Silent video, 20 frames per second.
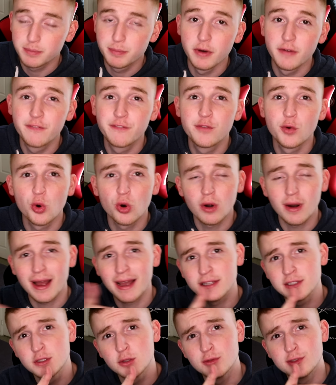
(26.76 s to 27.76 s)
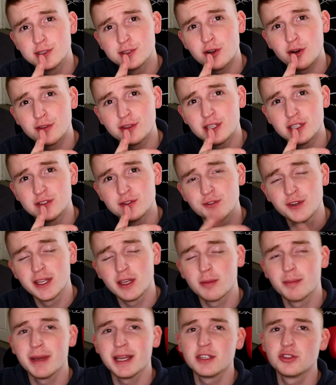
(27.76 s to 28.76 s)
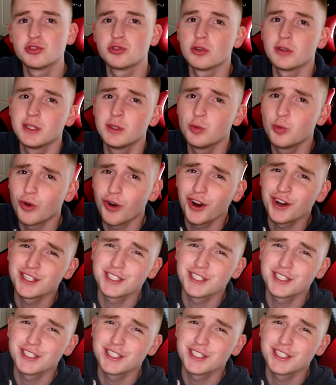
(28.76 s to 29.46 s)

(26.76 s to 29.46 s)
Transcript: before I do start this video, make sure you are